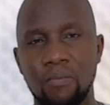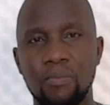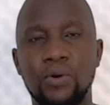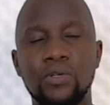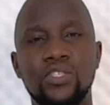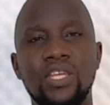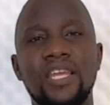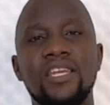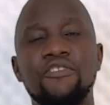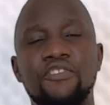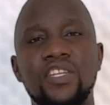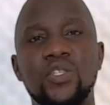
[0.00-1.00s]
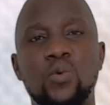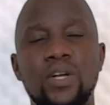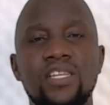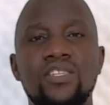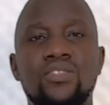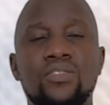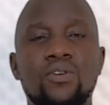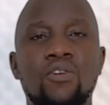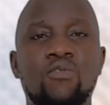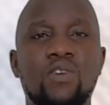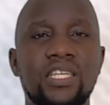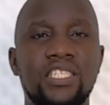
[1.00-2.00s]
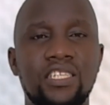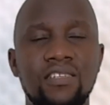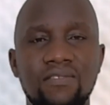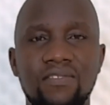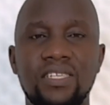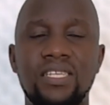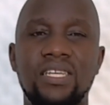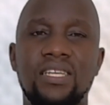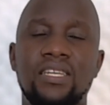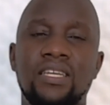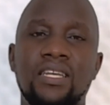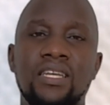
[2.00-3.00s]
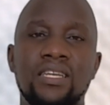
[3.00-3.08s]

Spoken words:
Because there are different ways of achieving